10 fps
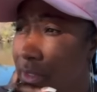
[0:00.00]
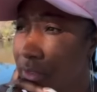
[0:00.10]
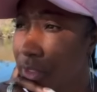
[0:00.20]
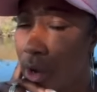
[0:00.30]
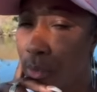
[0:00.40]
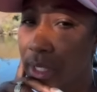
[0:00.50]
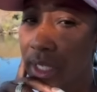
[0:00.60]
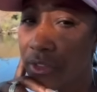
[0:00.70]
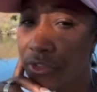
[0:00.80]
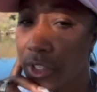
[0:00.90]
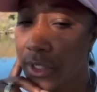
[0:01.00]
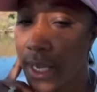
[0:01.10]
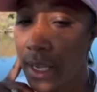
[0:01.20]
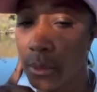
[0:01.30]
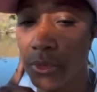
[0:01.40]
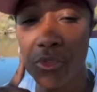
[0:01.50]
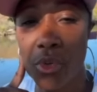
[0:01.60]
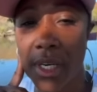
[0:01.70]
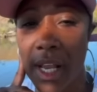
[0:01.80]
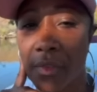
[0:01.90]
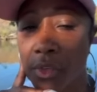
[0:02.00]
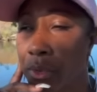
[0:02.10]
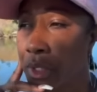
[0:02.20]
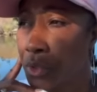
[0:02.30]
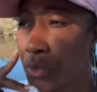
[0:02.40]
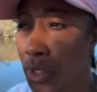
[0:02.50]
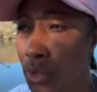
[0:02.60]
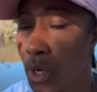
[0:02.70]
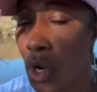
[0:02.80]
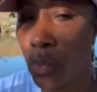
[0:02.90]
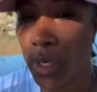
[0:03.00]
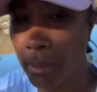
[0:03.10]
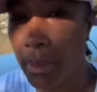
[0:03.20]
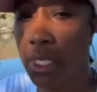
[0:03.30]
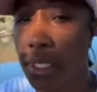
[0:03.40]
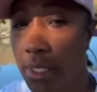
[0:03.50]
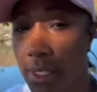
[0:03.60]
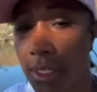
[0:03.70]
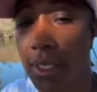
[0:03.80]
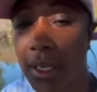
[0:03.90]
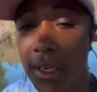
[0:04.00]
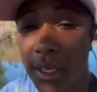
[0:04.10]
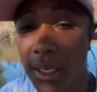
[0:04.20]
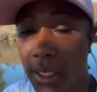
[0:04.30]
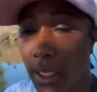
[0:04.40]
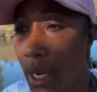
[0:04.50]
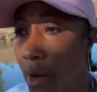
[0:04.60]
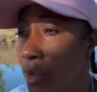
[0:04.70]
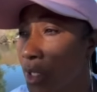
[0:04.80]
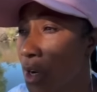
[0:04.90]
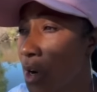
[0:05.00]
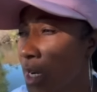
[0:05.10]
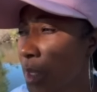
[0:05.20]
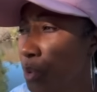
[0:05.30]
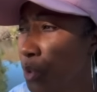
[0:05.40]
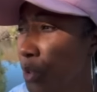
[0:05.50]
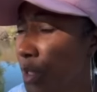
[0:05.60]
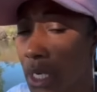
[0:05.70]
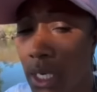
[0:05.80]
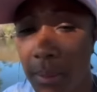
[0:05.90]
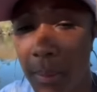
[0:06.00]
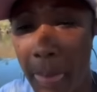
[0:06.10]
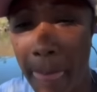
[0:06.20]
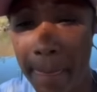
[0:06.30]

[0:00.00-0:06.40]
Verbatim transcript: if y'all want to get firsthand before and after the reunion, you don't want to miss. The cameras already pulled up.